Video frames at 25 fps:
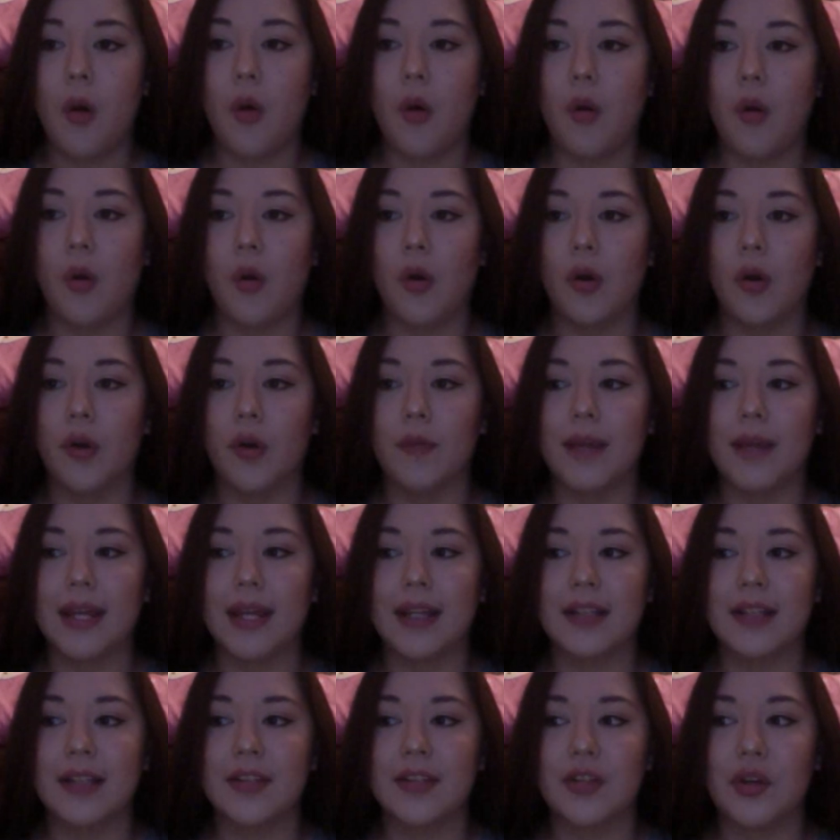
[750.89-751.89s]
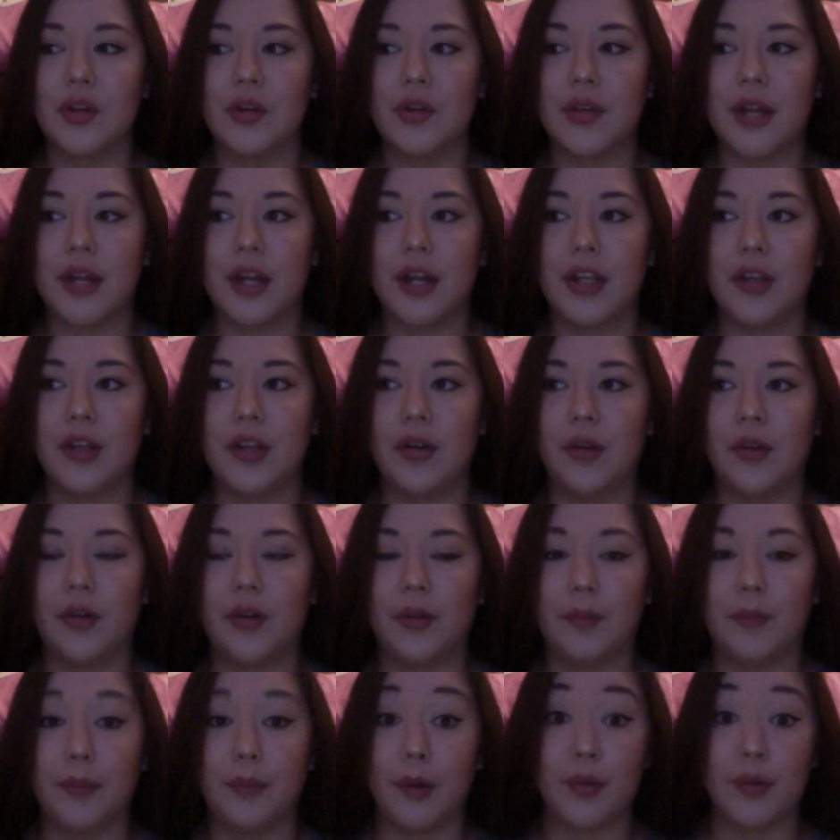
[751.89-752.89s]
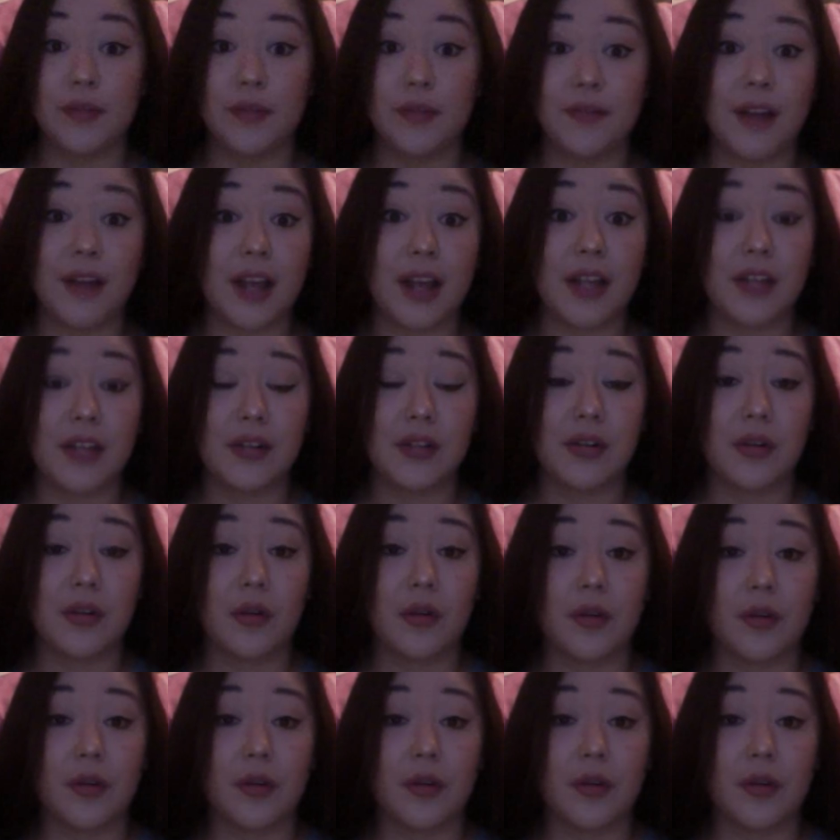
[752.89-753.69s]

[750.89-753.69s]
or make it so that your boat's faster,